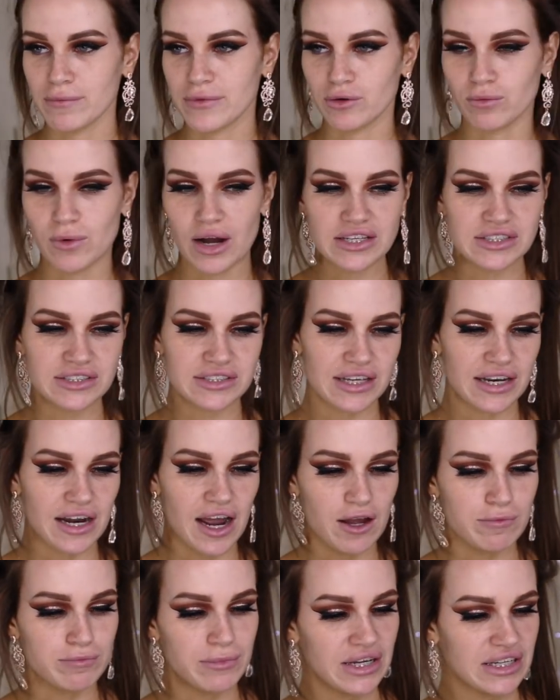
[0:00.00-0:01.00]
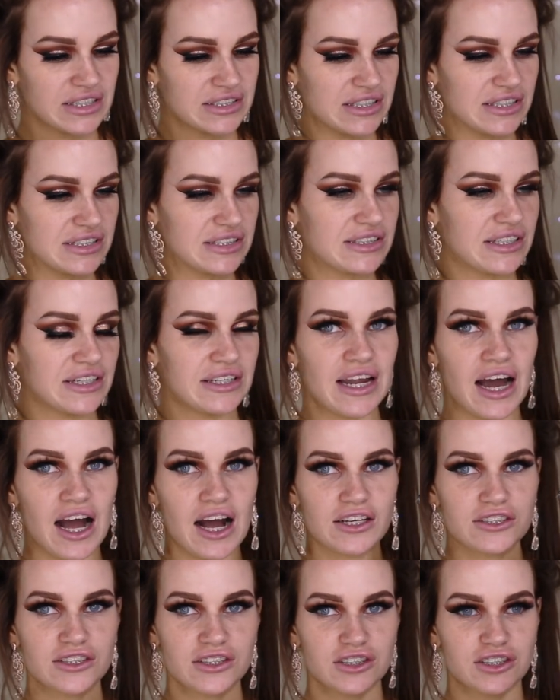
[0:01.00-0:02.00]
The ones that I mix is the
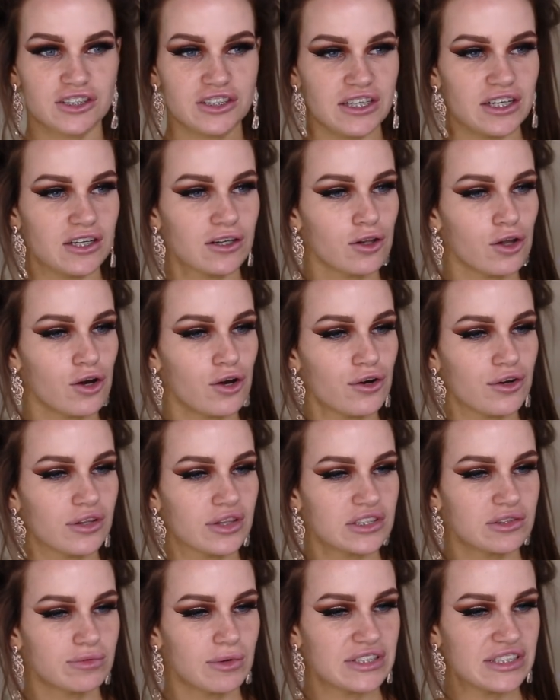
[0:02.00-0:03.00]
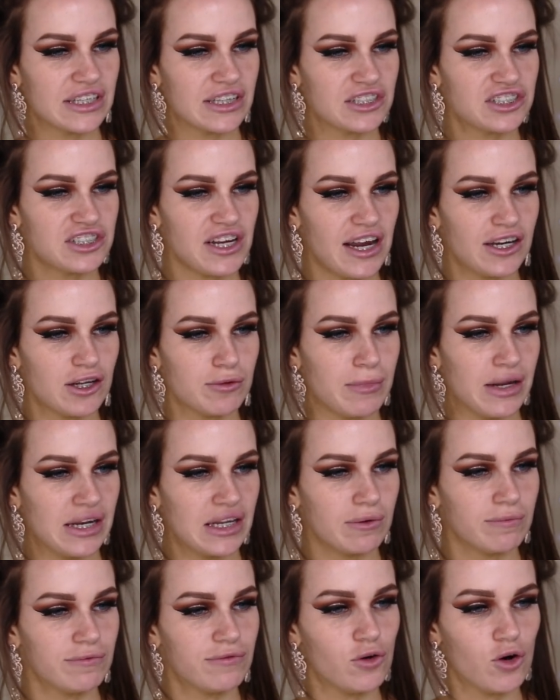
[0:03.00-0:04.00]
Nars Sheerglow. This one's in the shade
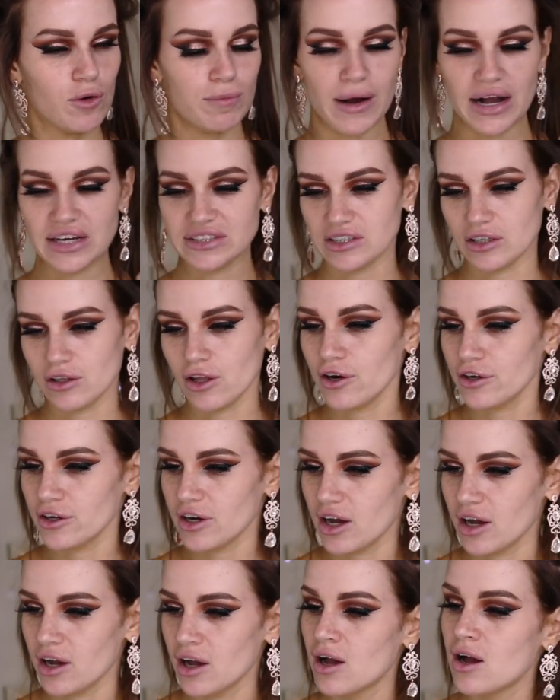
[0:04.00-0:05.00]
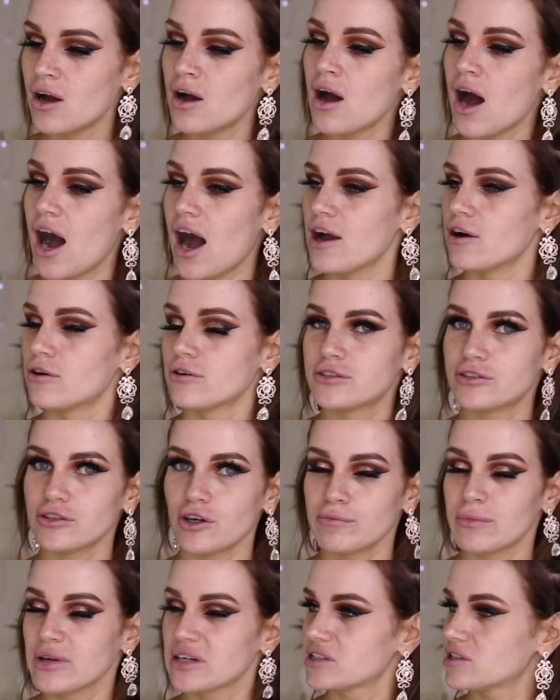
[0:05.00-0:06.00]
Medium for Barcelona. I
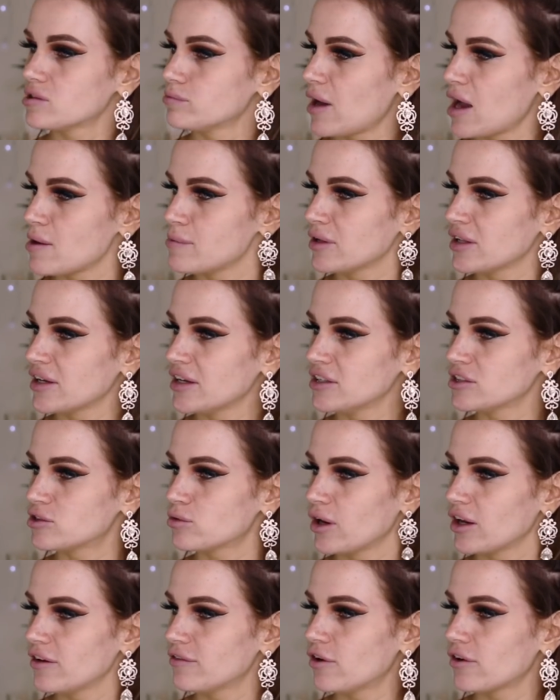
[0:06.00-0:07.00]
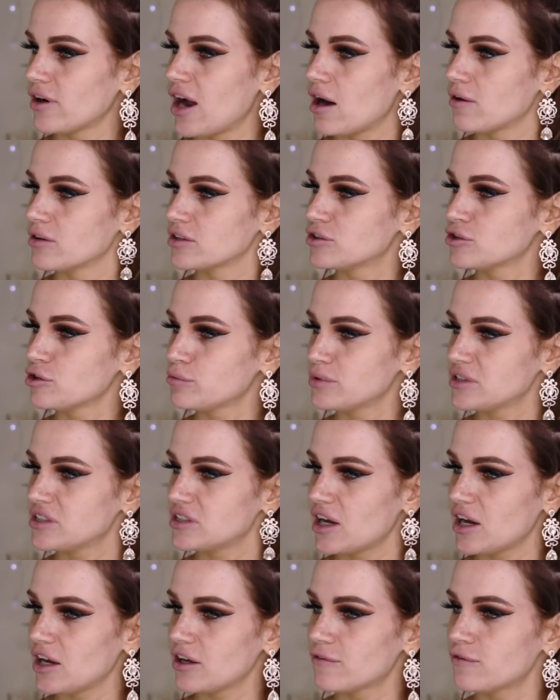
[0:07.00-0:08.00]
also mix the Maybelline 24 Hour
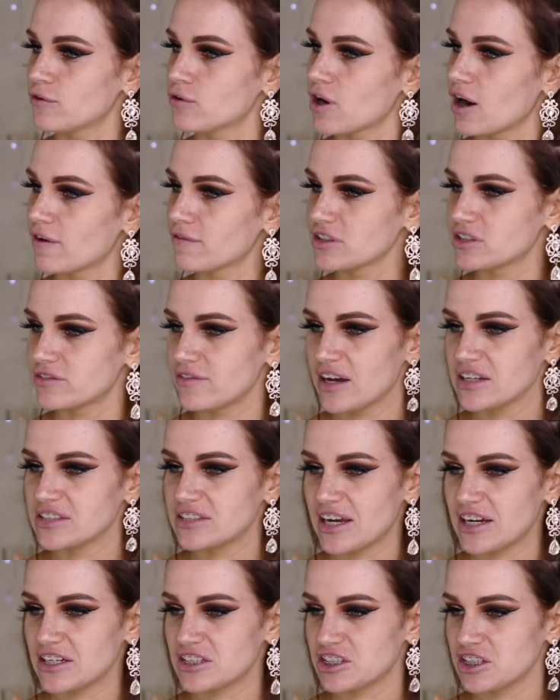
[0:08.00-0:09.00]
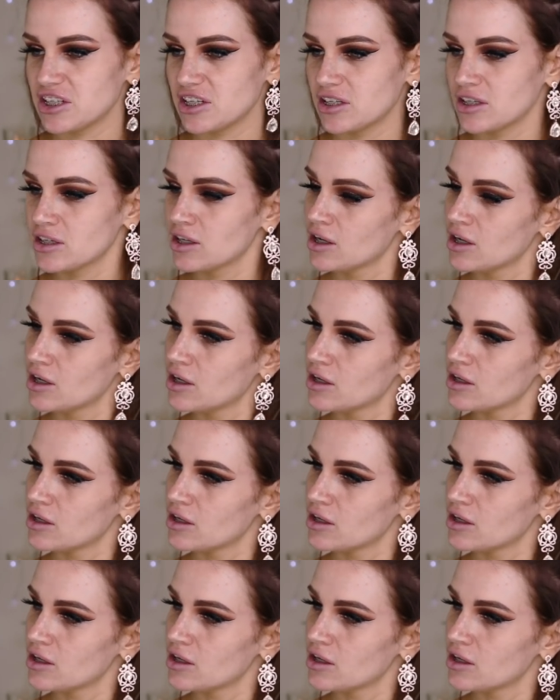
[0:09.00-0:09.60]
Superstay Full Coverage Foundation.